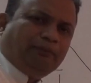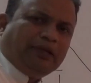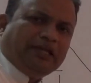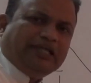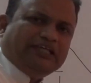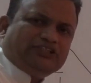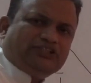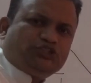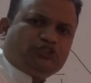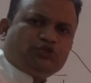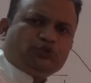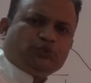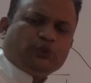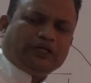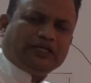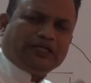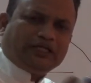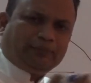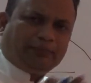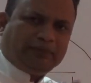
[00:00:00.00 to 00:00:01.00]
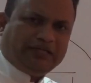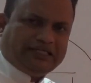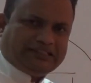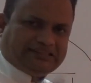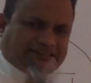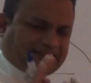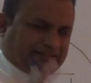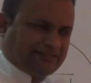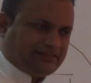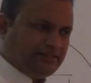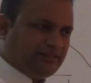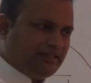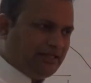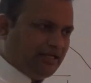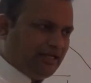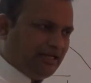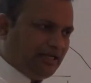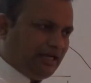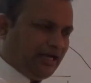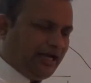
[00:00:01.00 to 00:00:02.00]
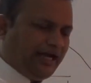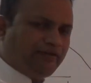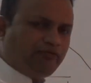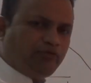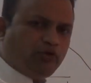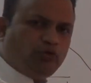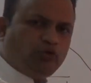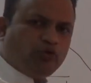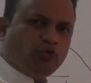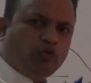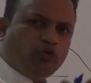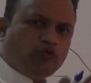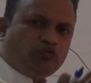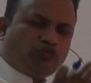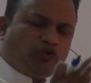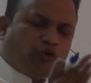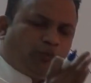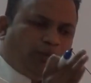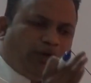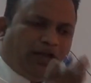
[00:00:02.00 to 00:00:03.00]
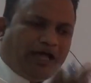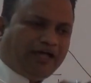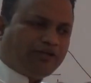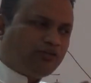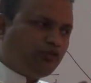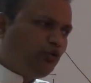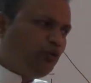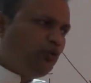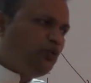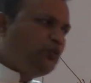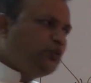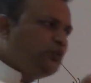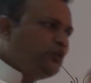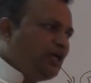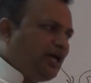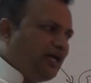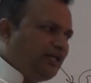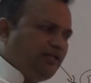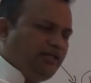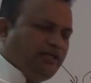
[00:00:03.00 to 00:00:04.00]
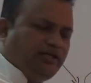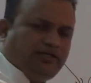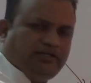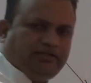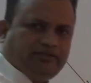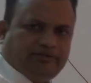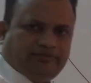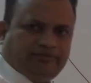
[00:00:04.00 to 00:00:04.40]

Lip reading: place to another place. I want to go from Latur to Nanded,